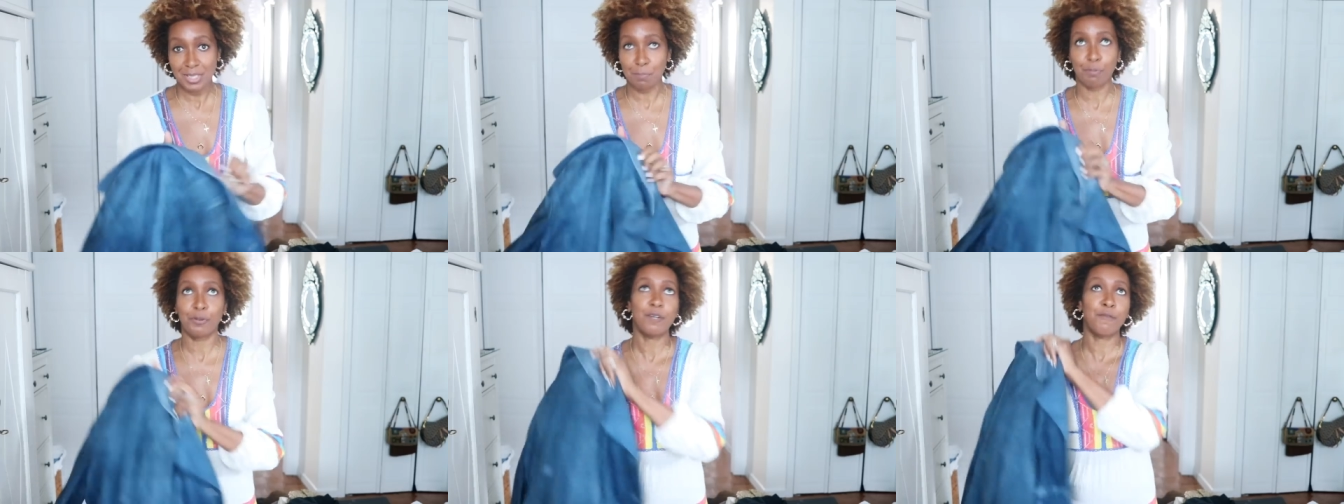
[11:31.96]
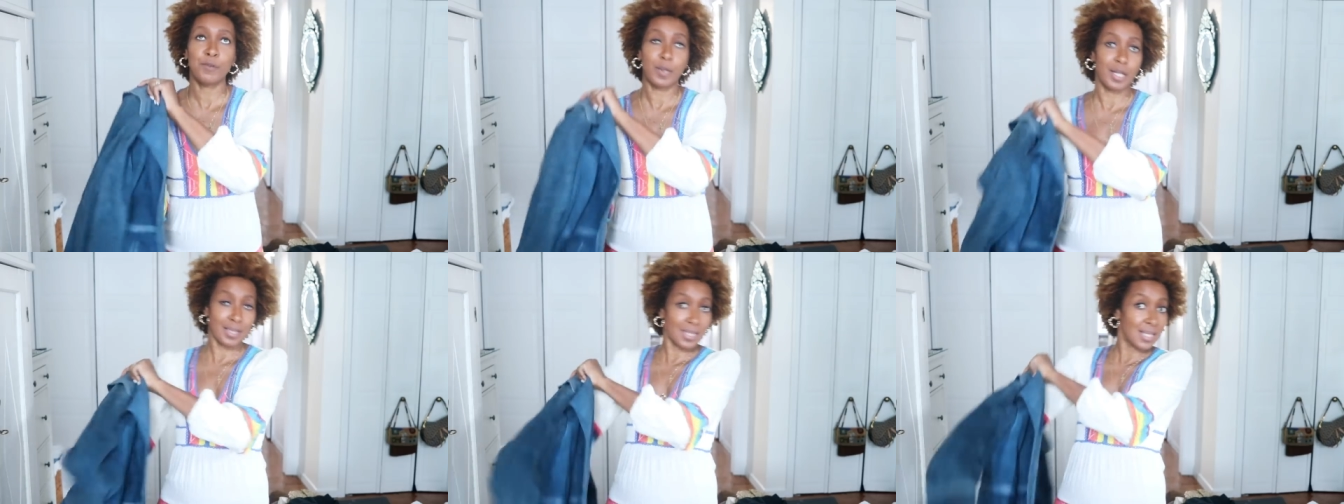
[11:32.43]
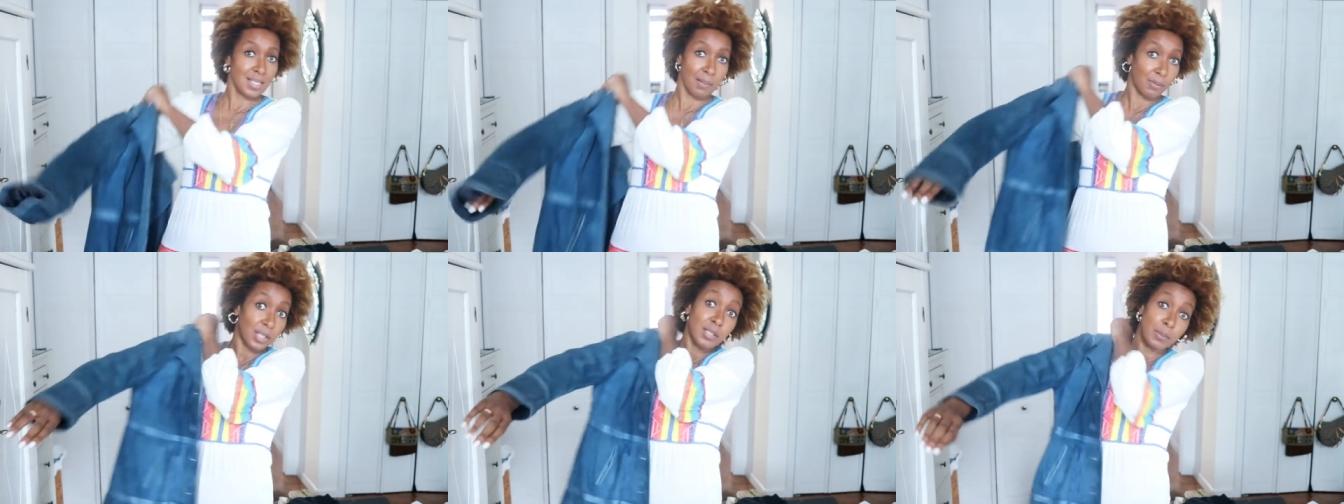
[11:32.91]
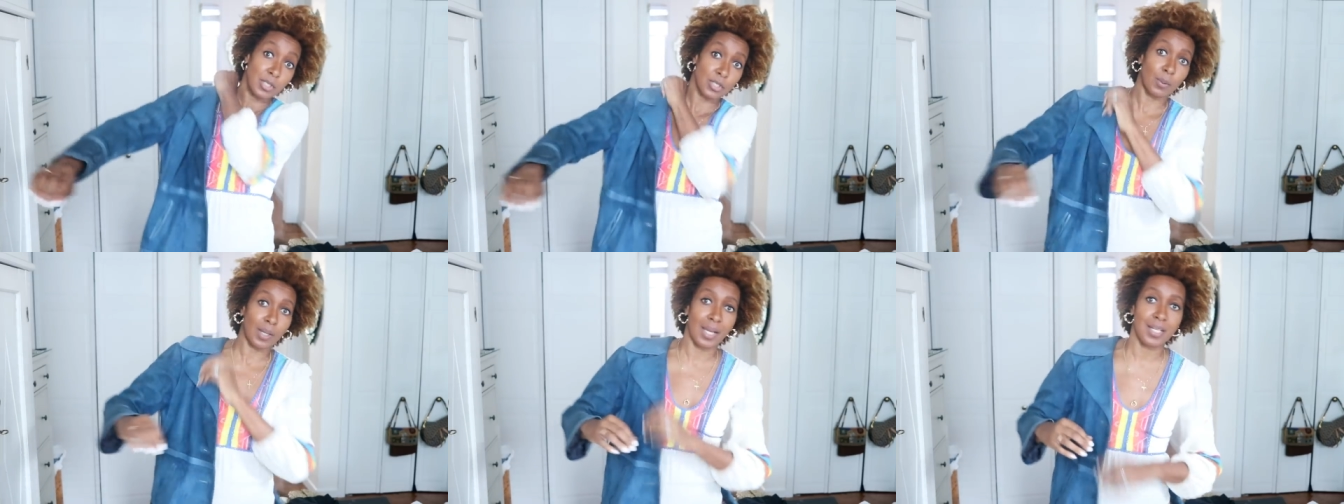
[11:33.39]
just previewing things I'm going to be
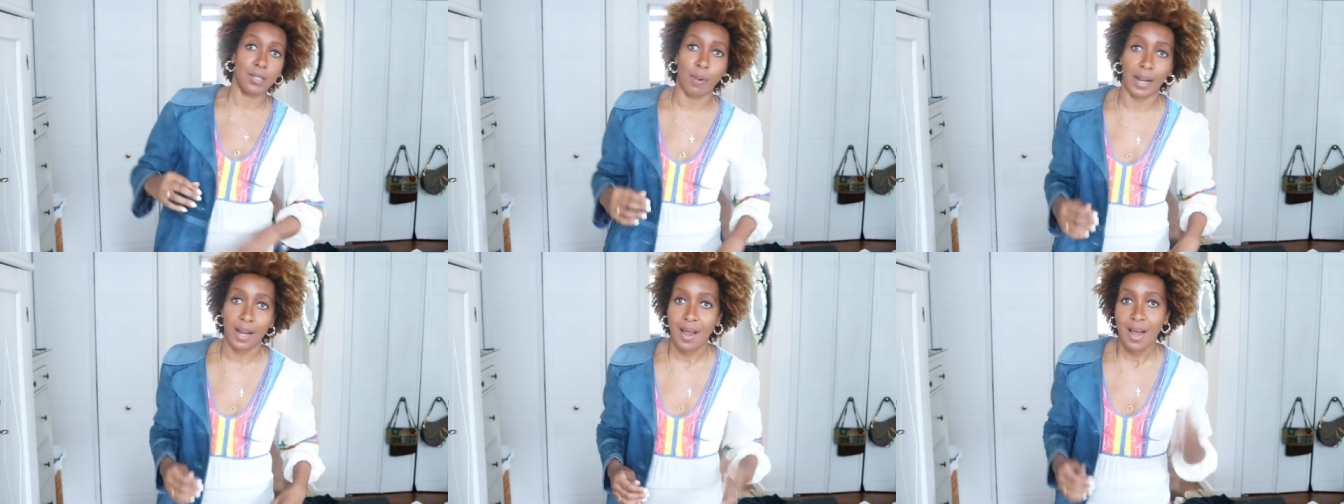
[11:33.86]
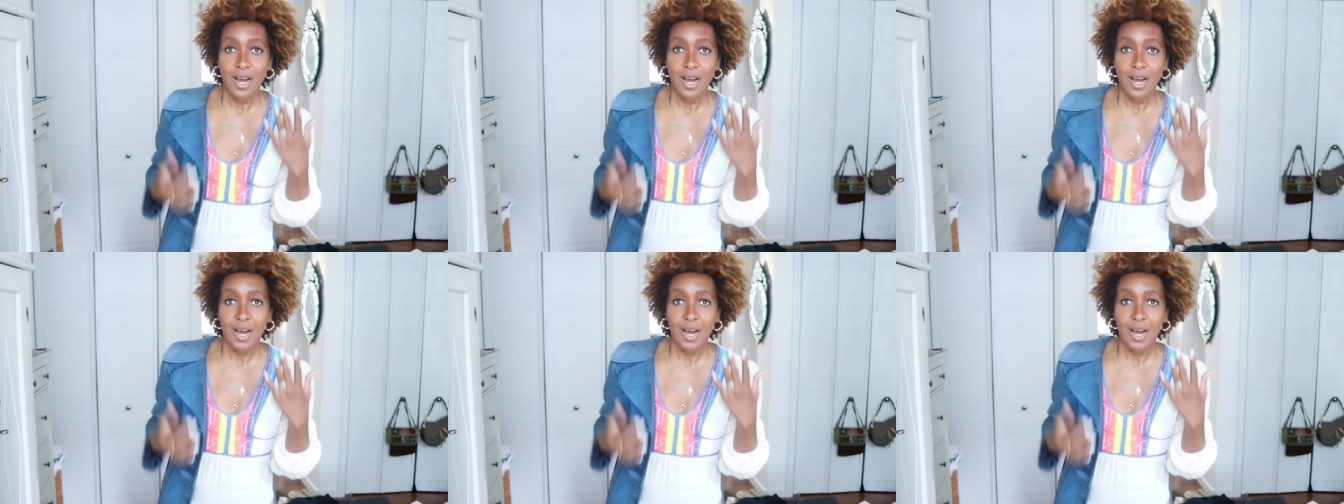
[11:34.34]
doing anyway.